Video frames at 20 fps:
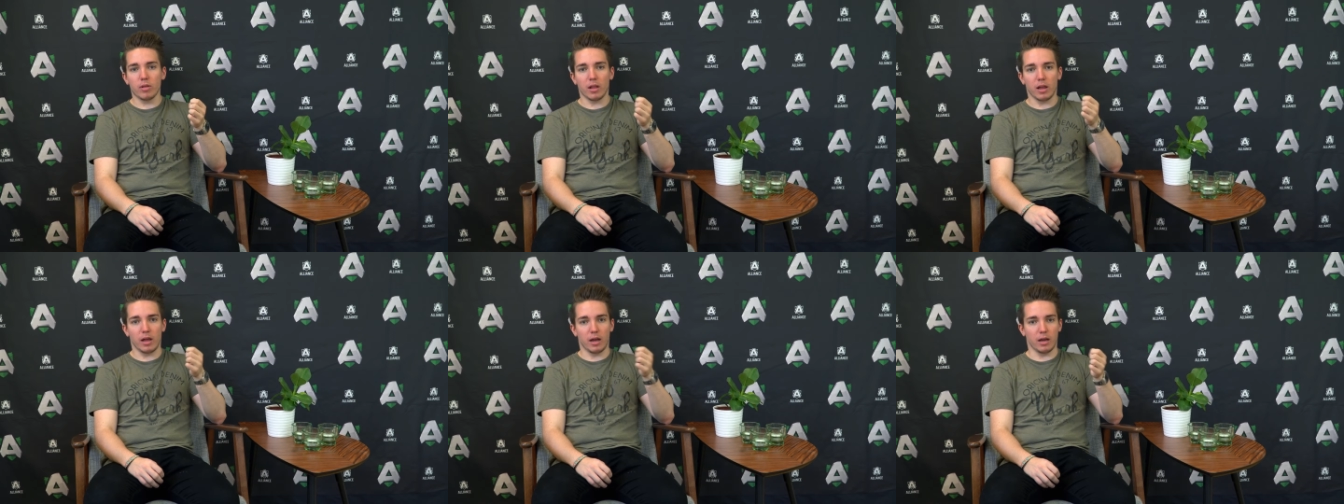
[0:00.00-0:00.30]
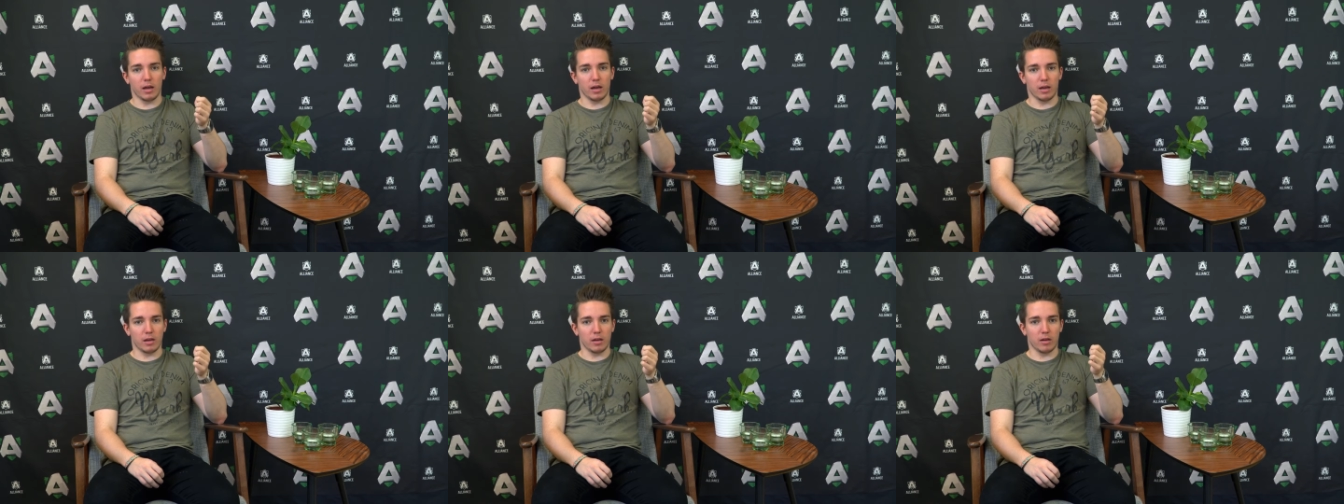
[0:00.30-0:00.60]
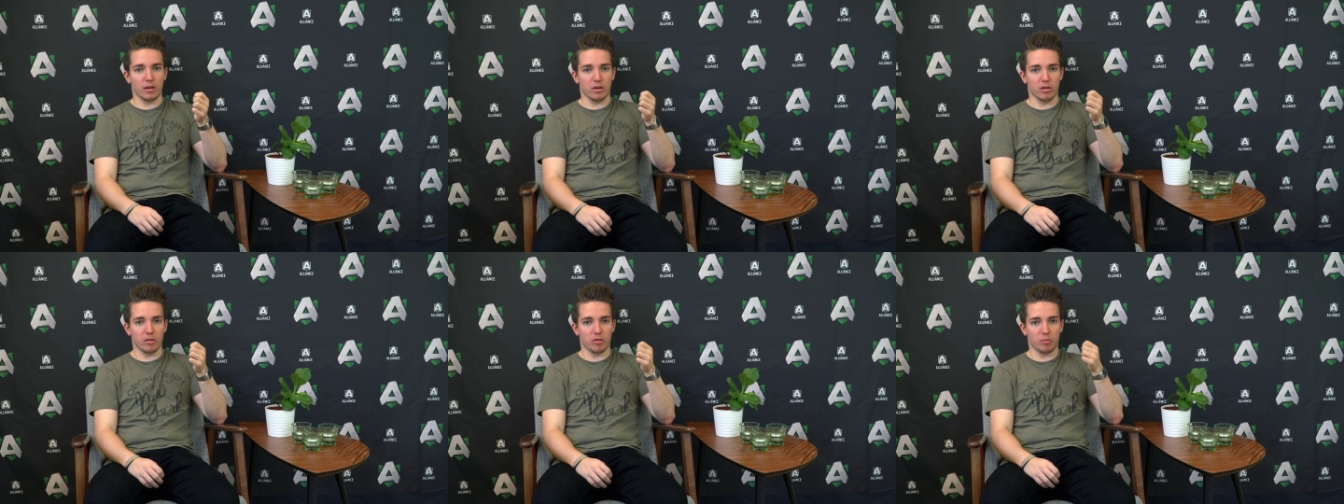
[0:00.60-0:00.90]
like
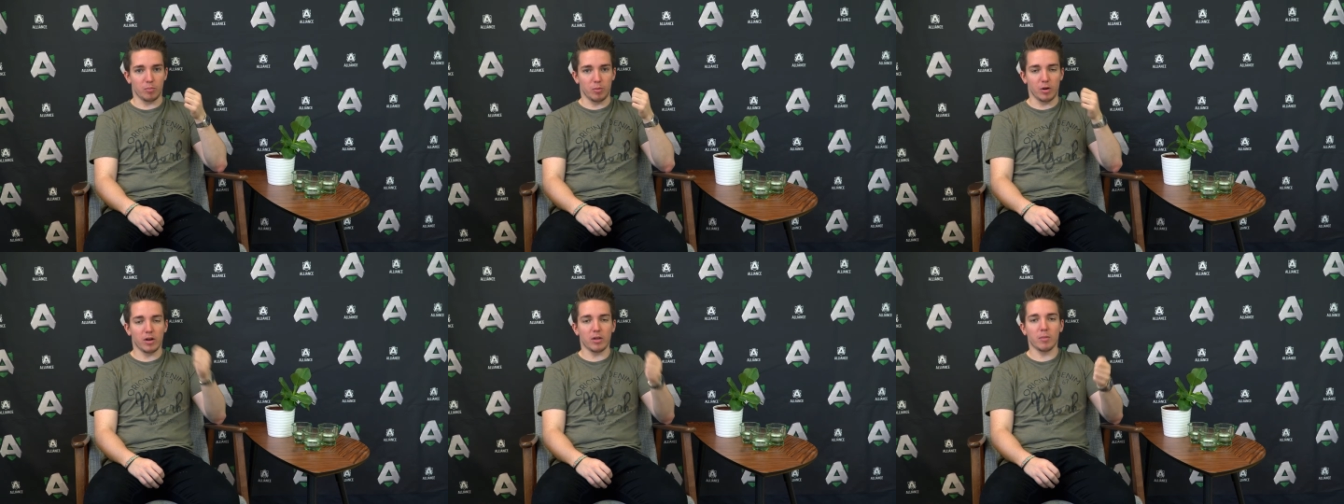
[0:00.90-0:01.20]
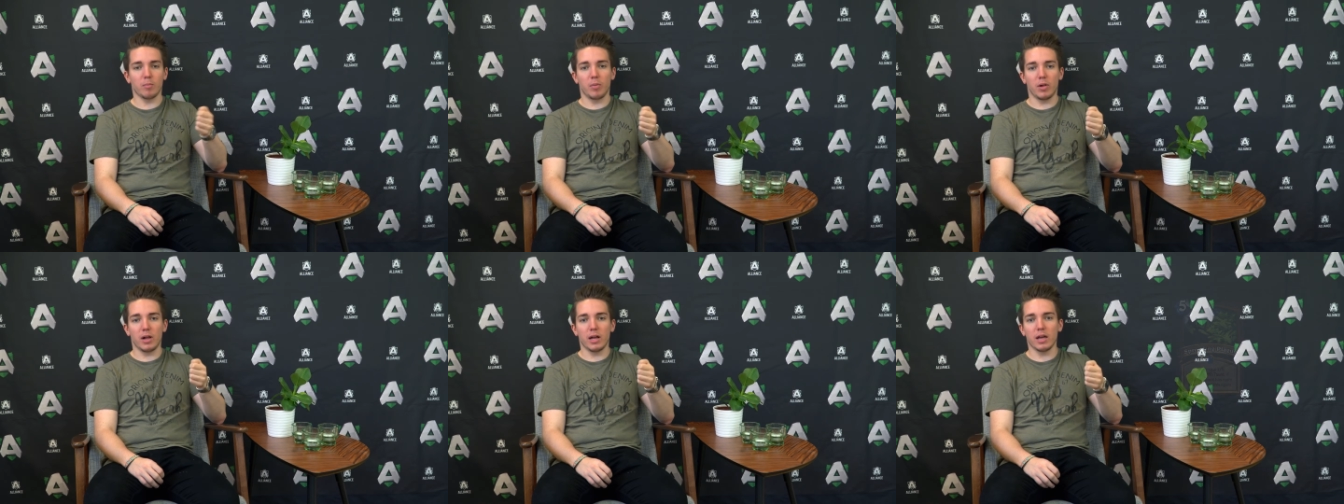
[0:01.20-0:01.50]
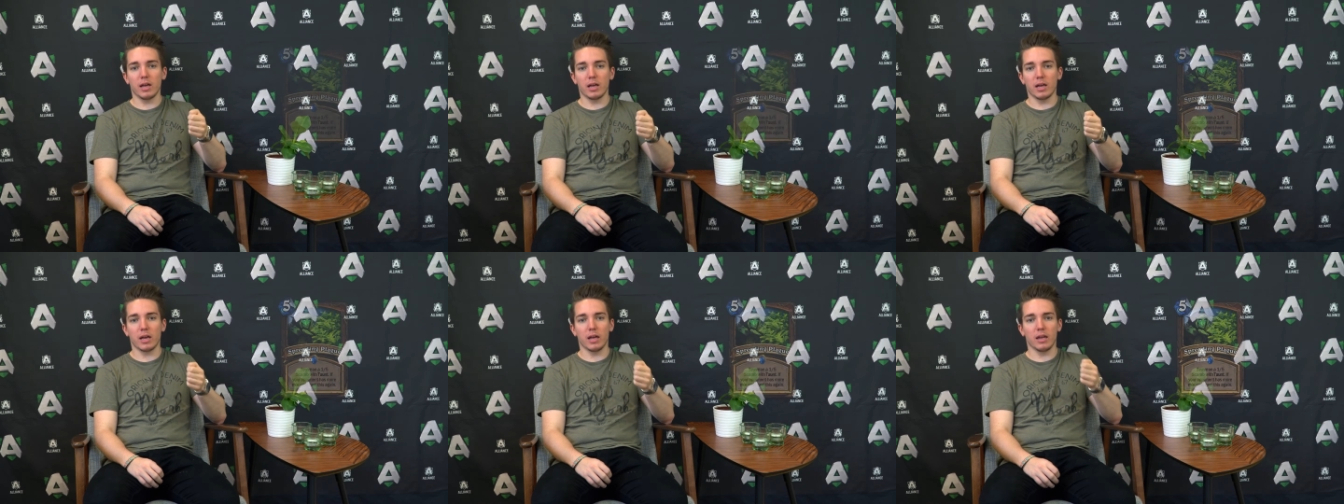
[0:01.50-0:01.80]
uh, Spreading
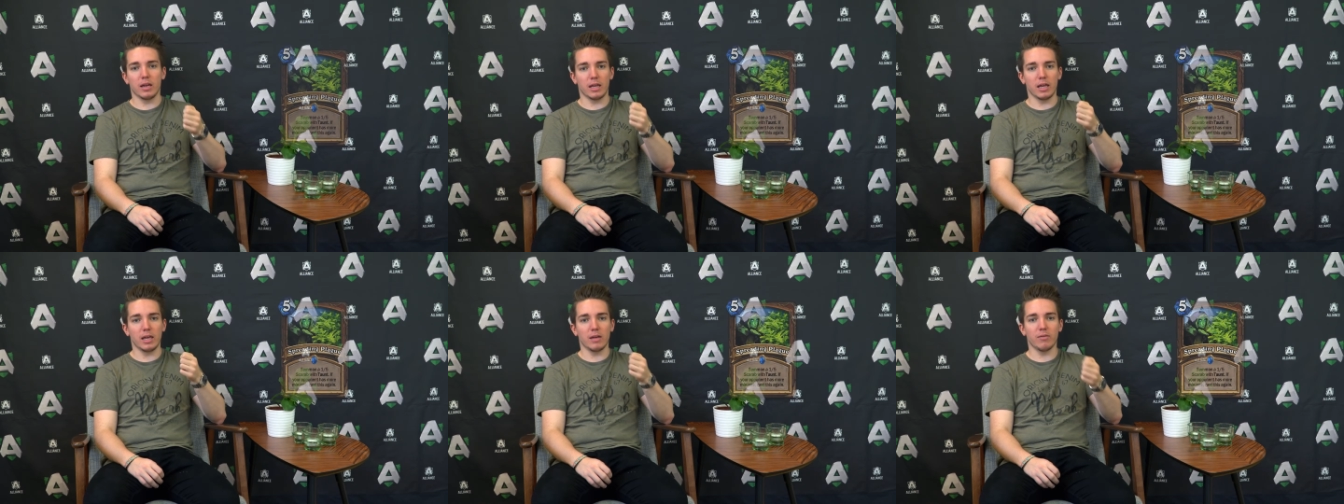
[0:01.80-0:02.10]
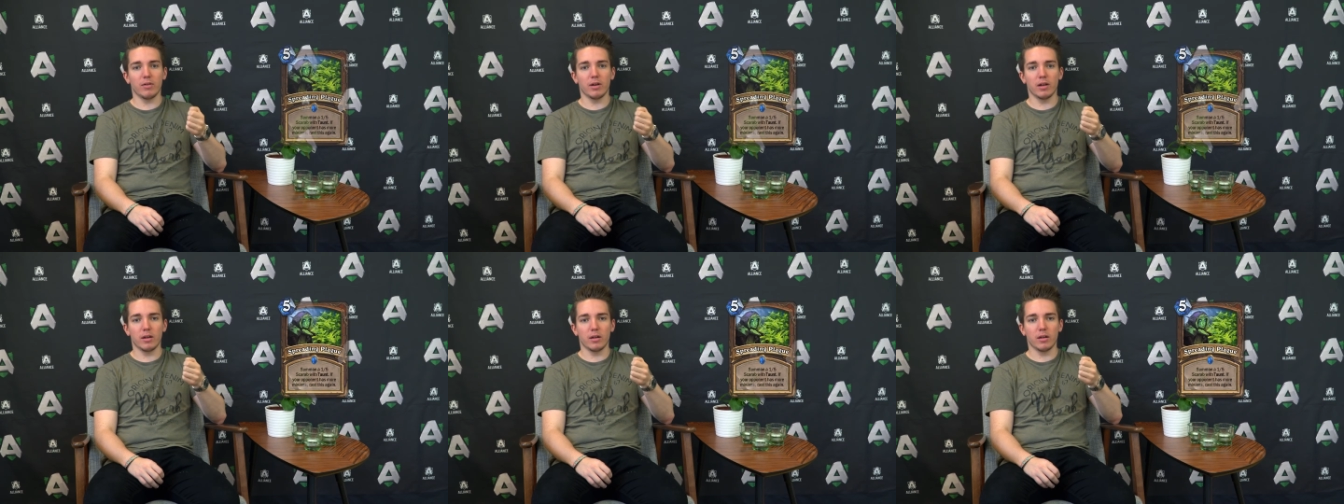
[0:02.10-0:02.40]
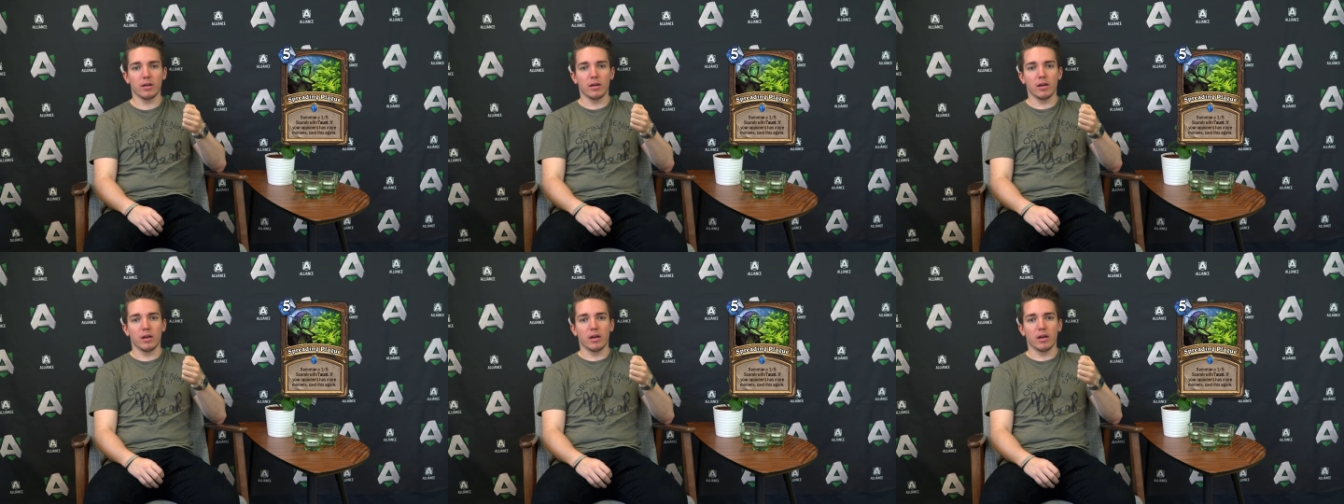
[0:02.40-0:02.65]
Plague, and even